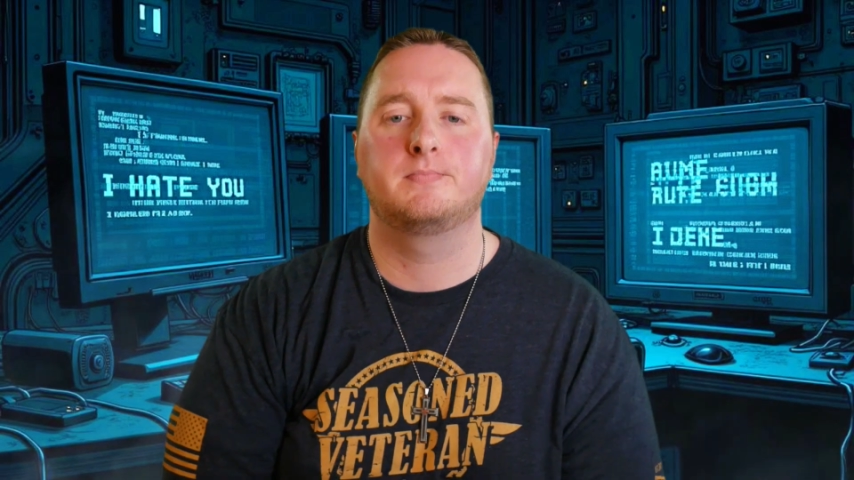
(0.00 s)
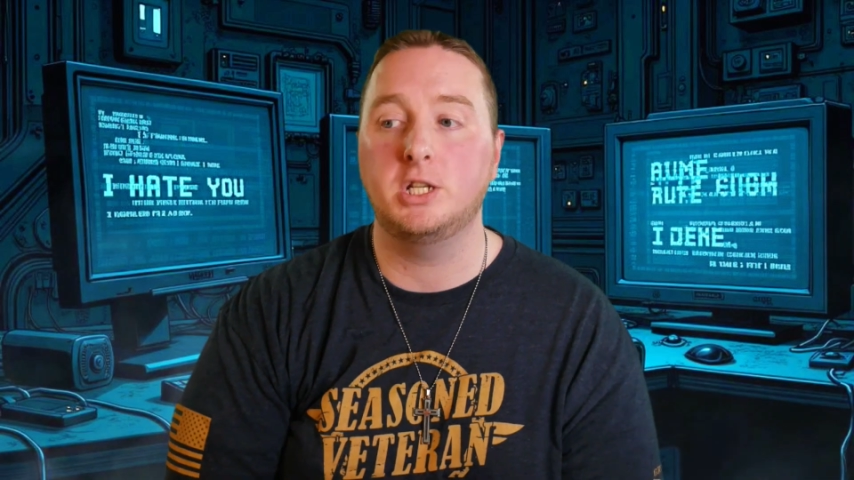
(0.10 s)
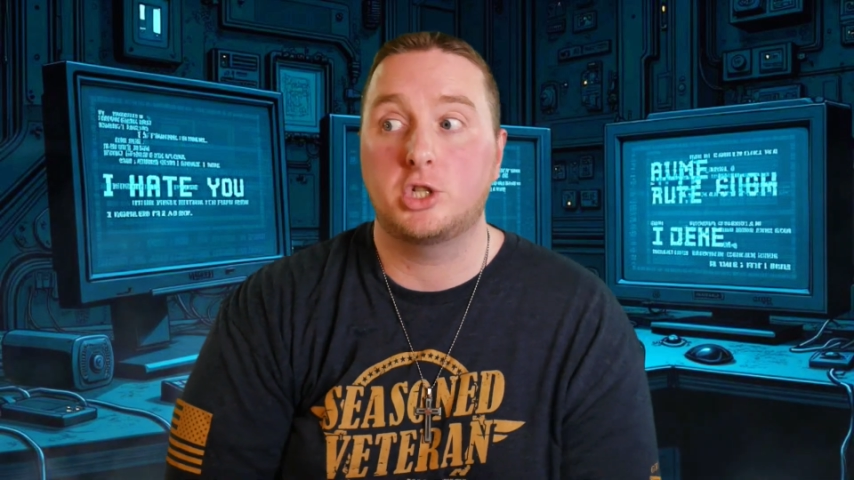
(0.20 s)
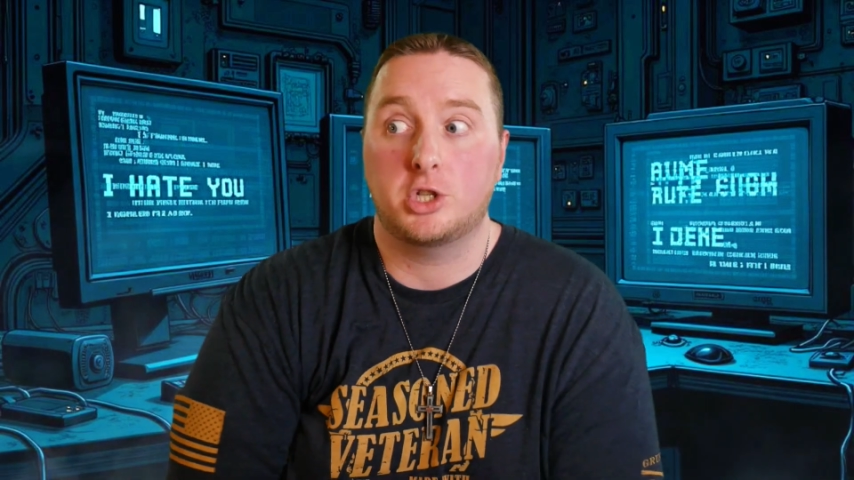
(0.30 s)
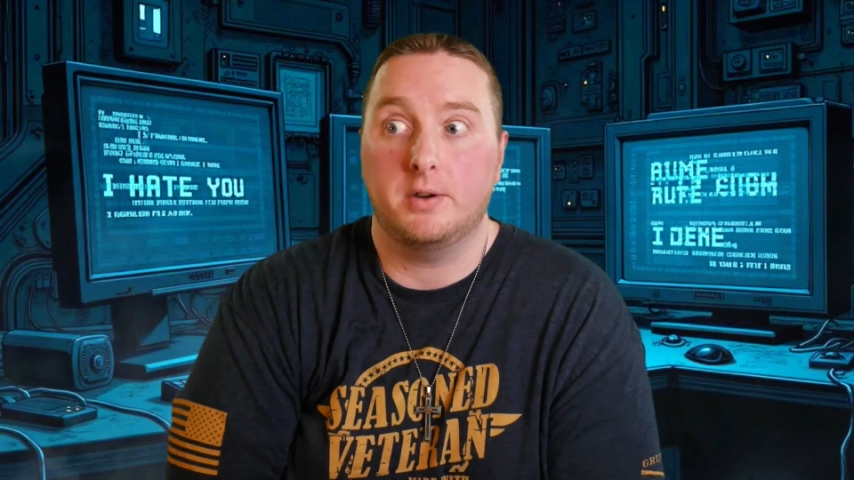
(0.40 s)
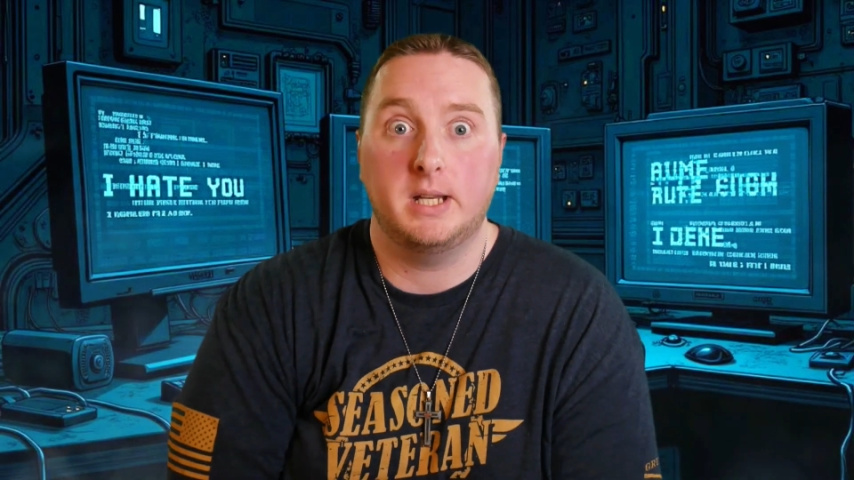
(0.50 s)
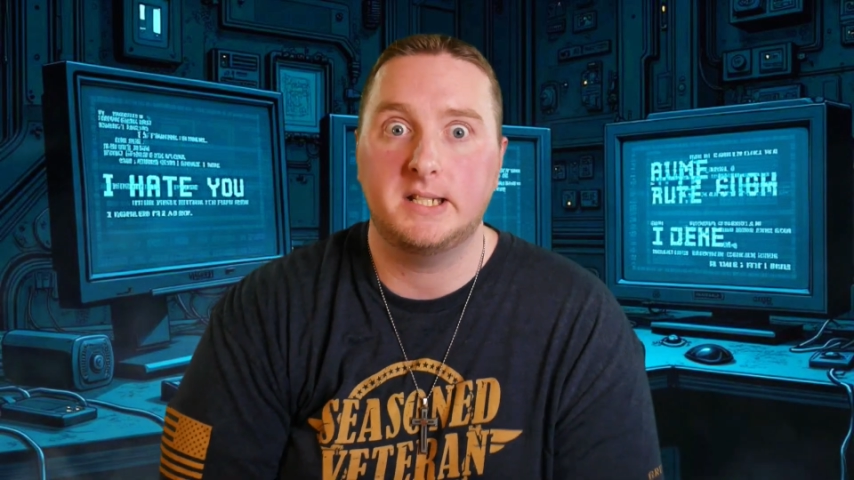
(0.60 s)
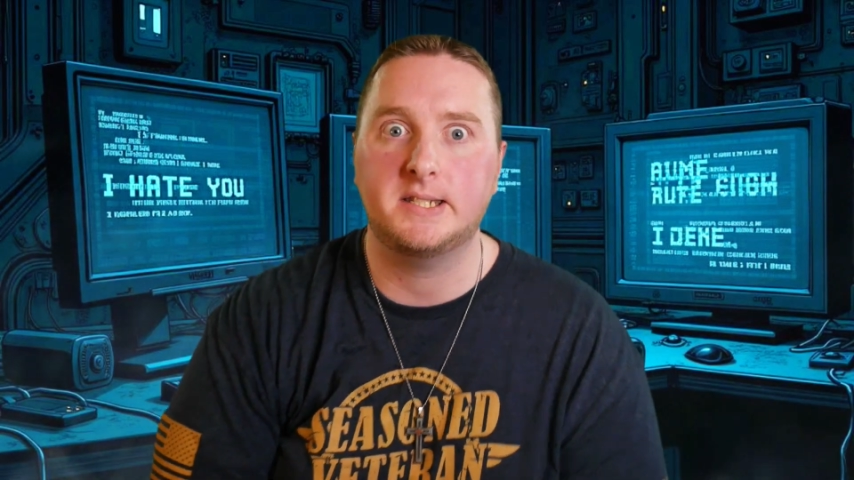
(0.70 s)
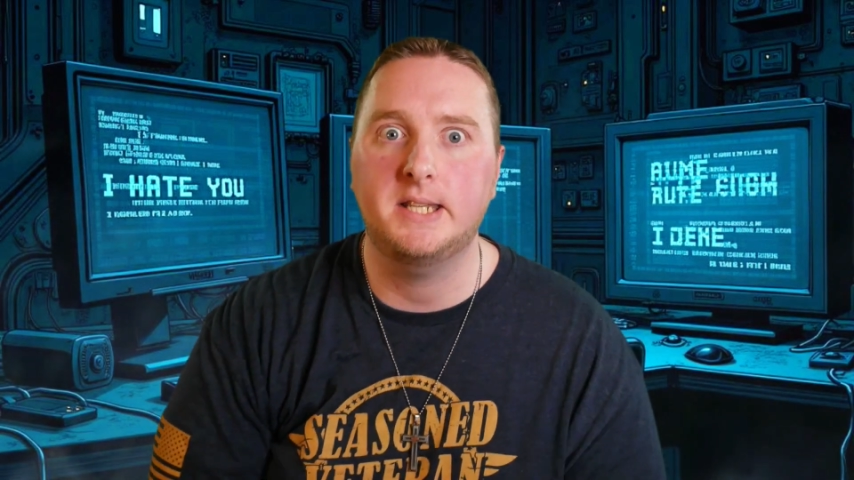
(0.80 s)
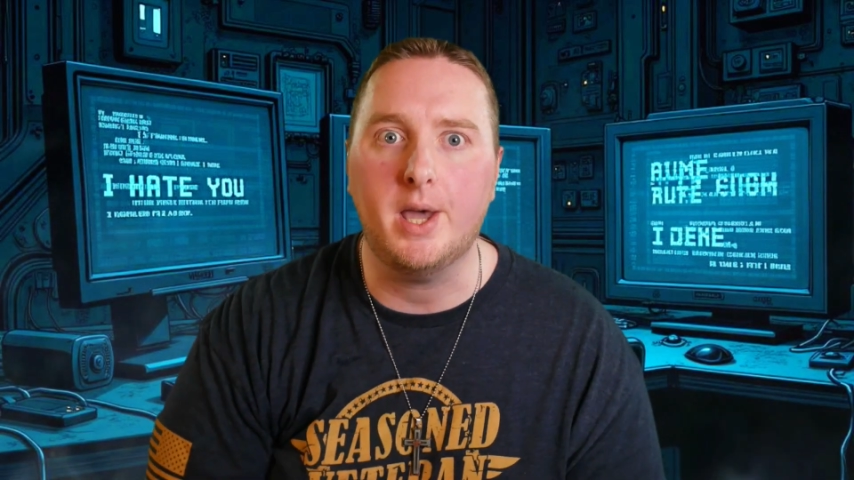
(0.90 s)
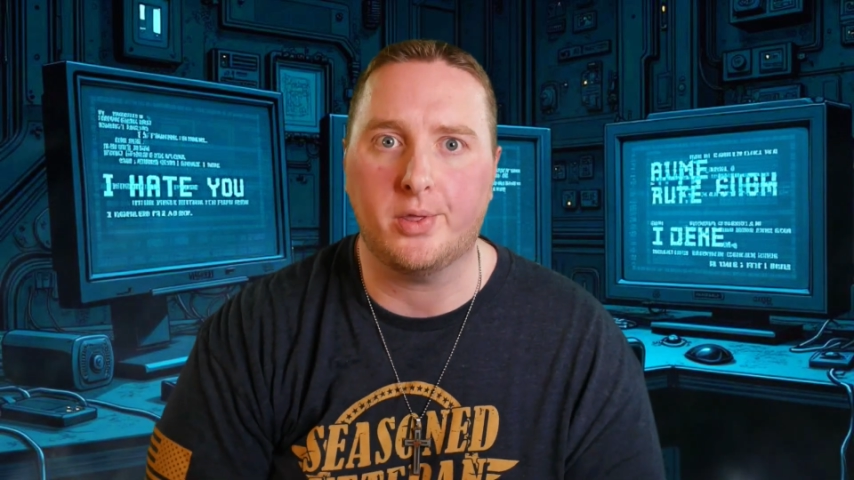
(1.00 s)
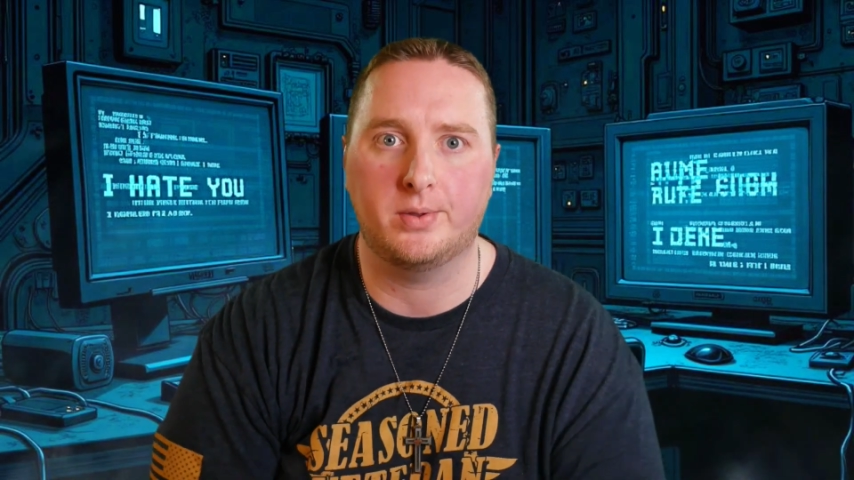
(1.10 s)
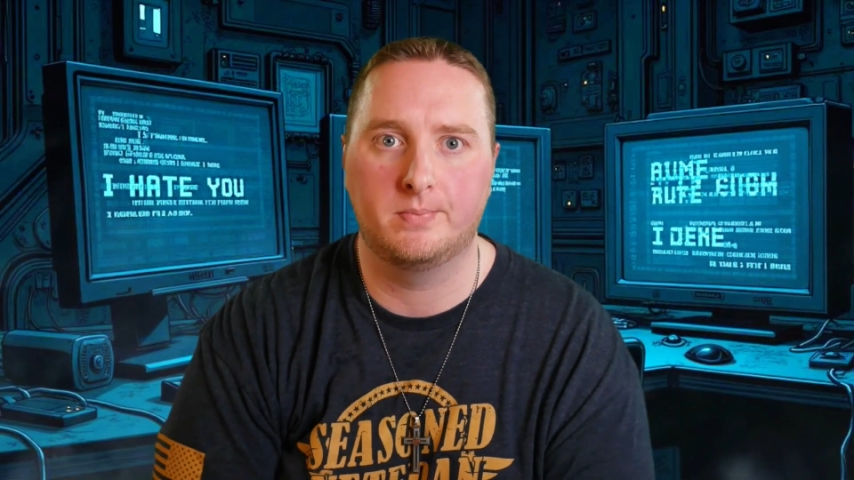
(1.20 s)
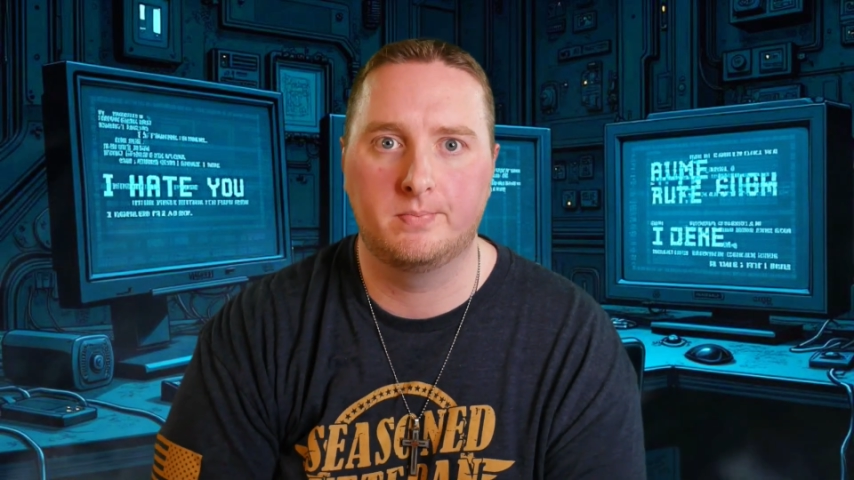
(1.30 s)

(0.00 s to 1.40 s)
ensuring his death.